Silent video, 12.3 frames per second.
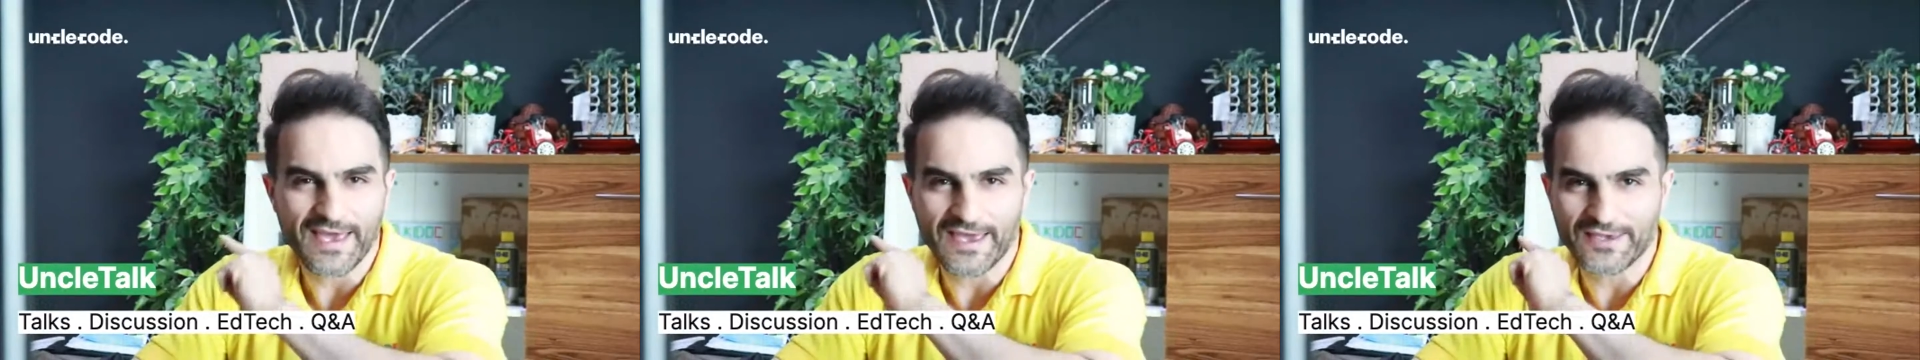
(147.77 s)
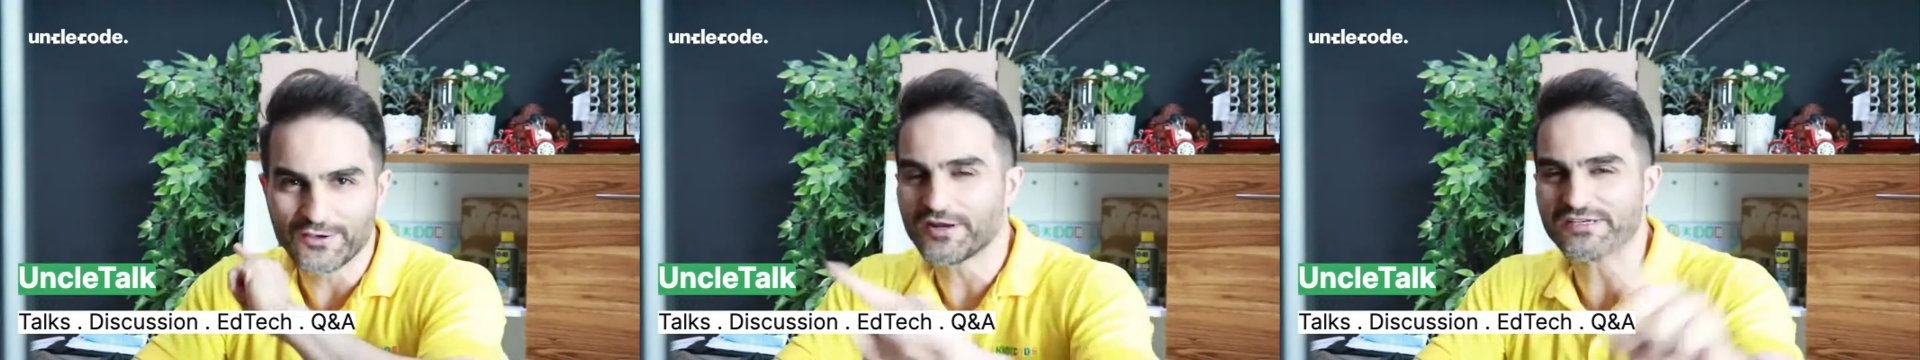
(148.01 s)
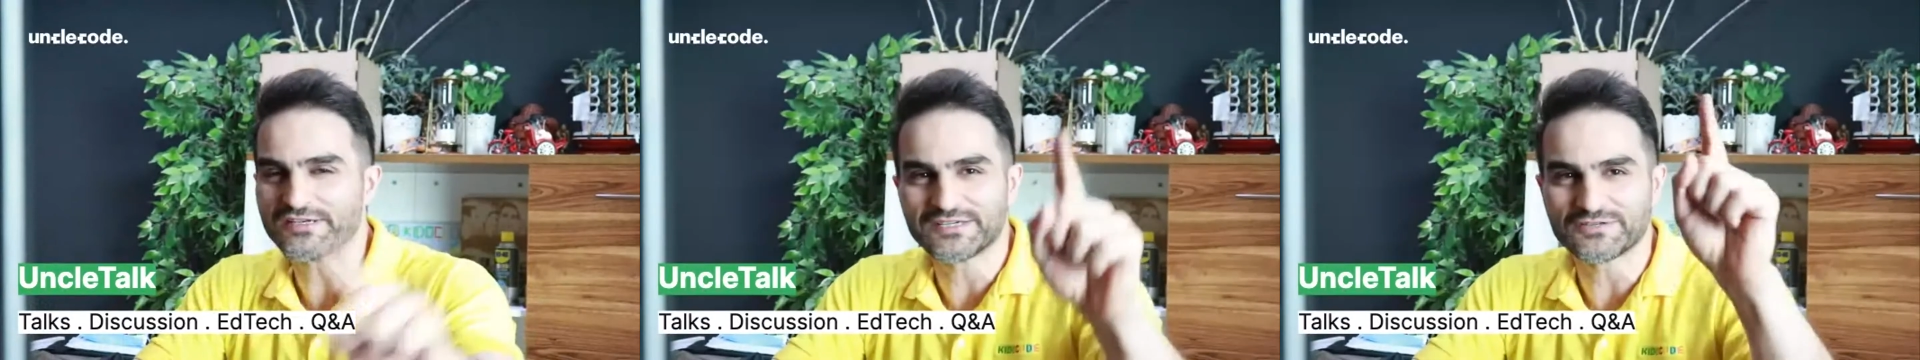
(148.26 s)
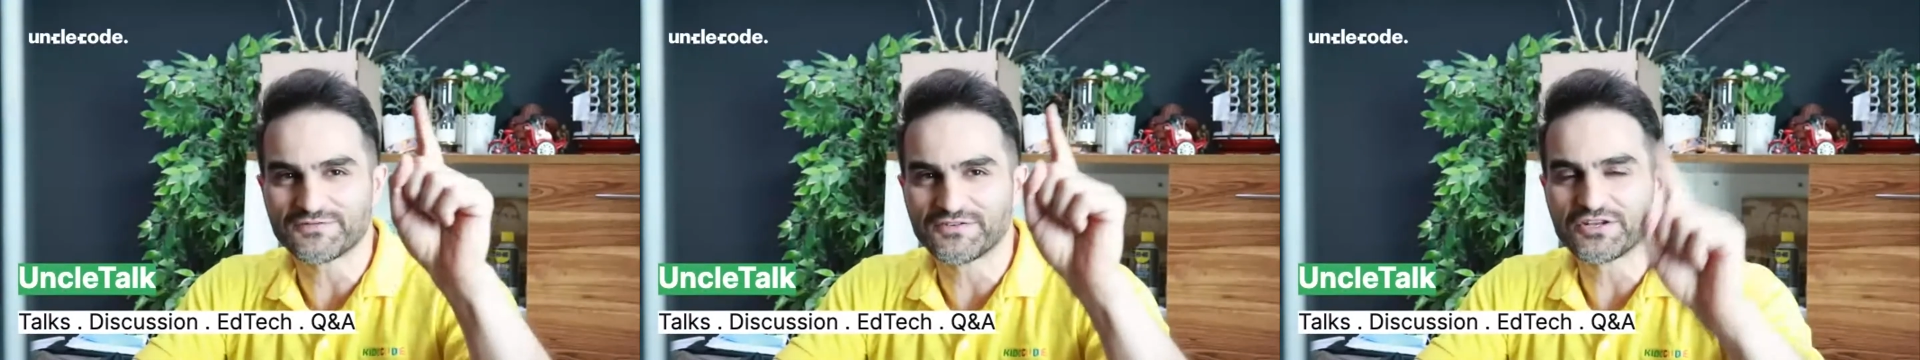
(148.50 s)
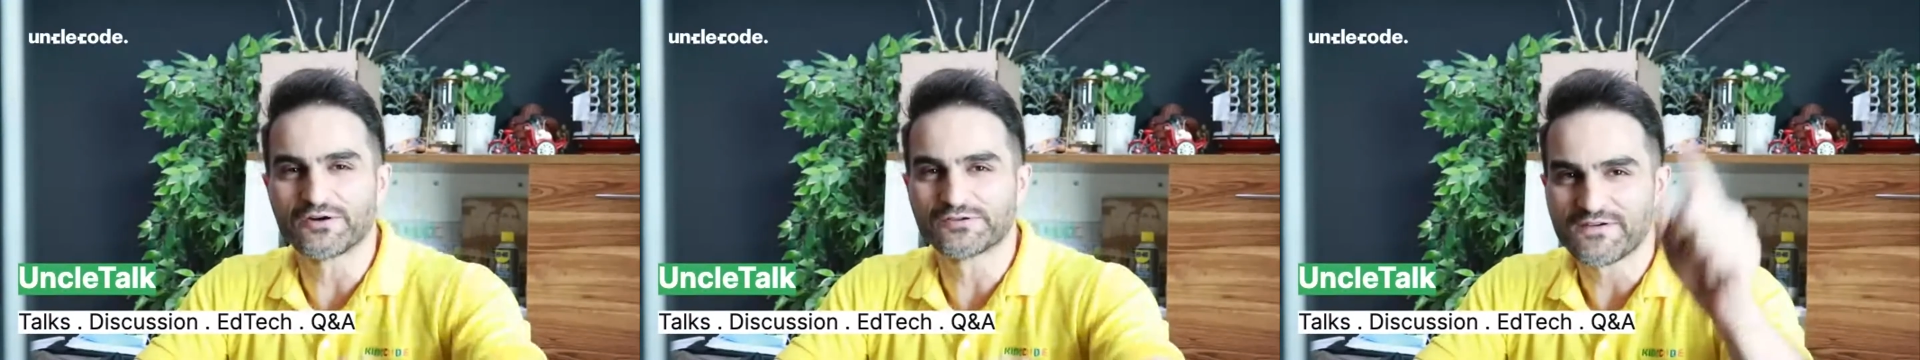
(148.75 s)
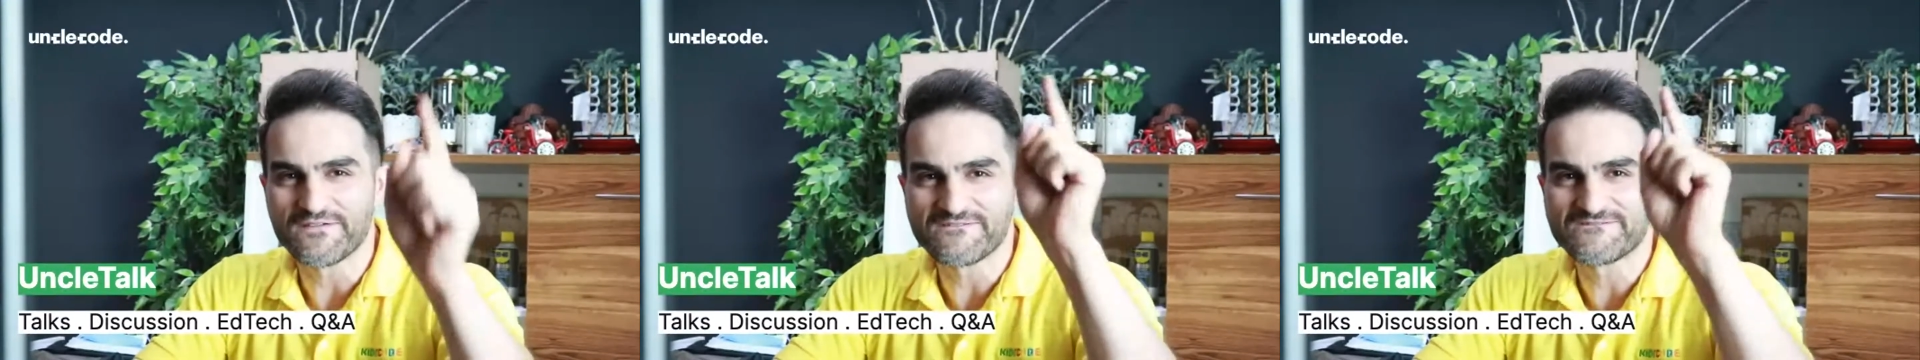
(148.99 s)
You're going to see these
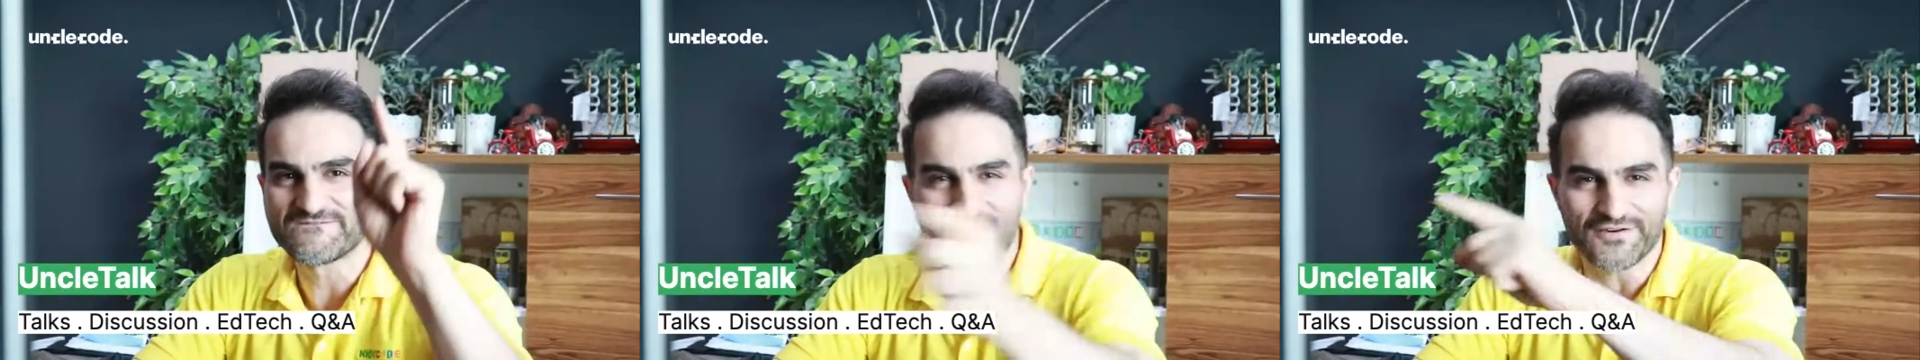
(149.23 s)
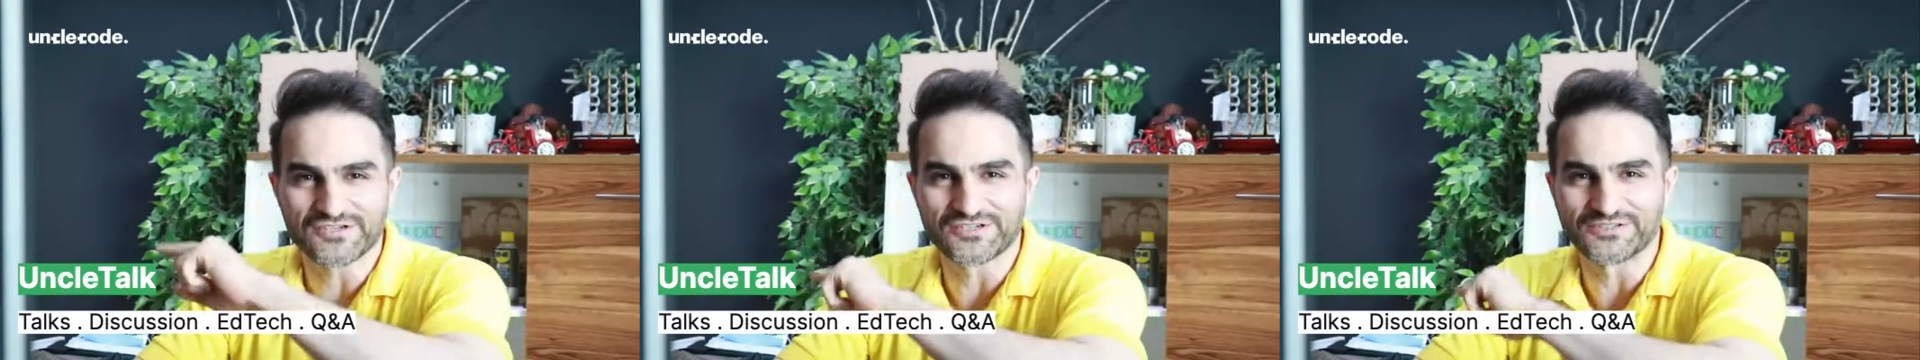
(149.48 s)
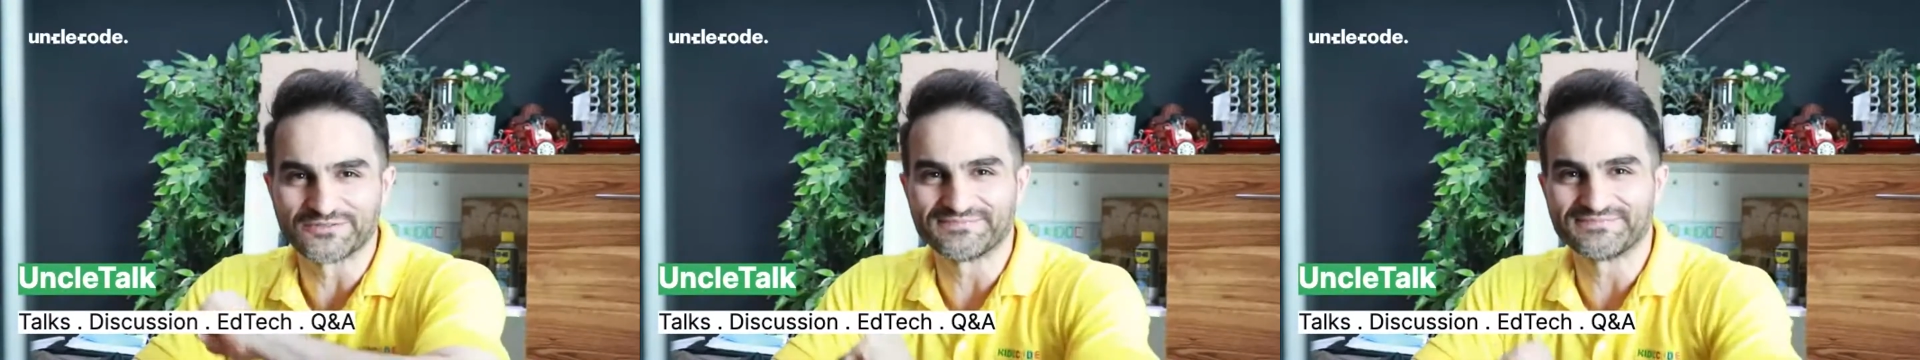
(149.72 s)
videos very soon.